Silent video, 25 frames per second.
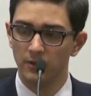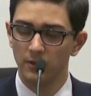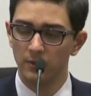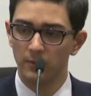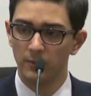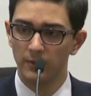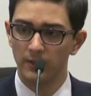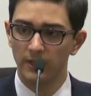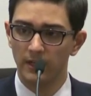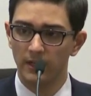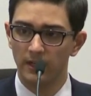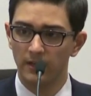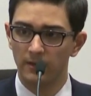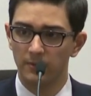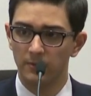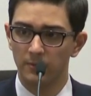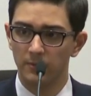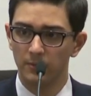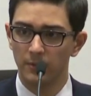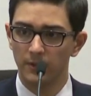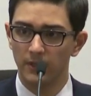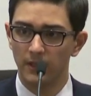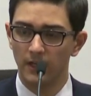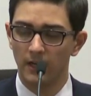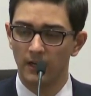we
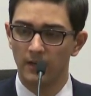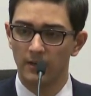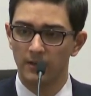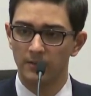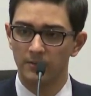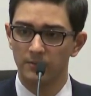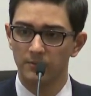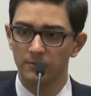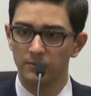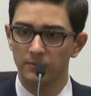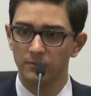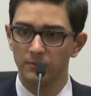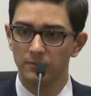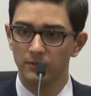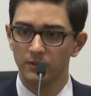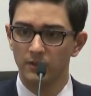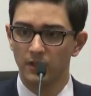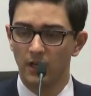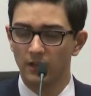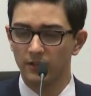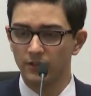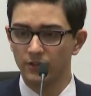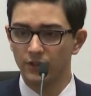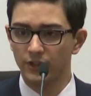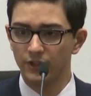kind
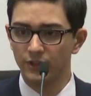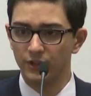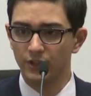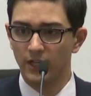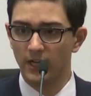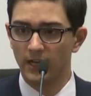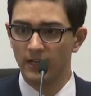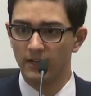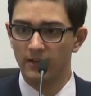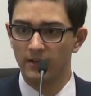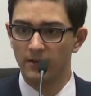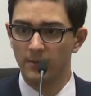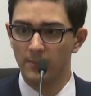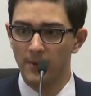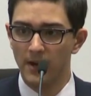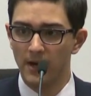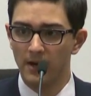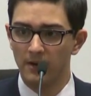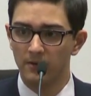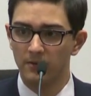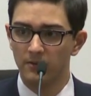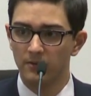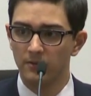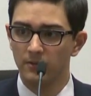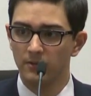of chit-chatted
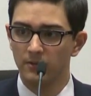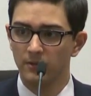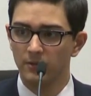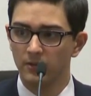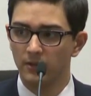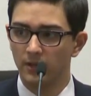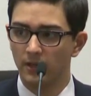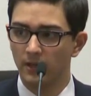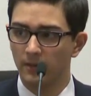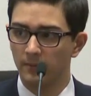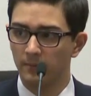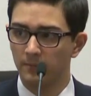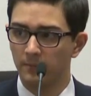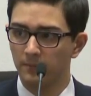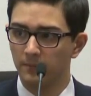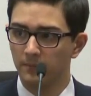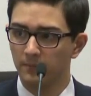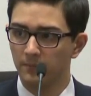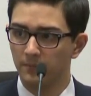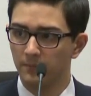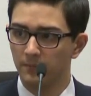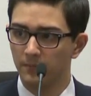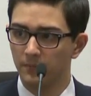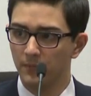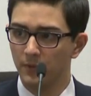about
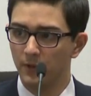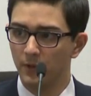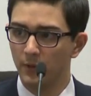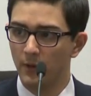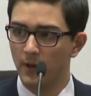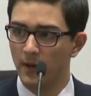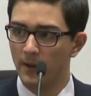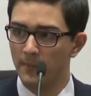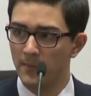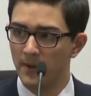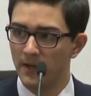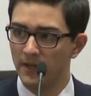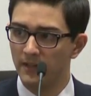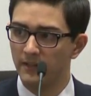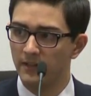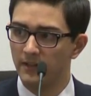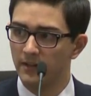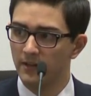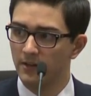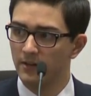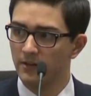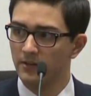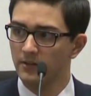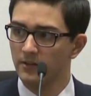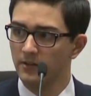who I met
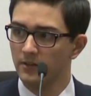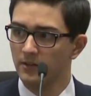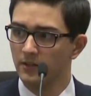there,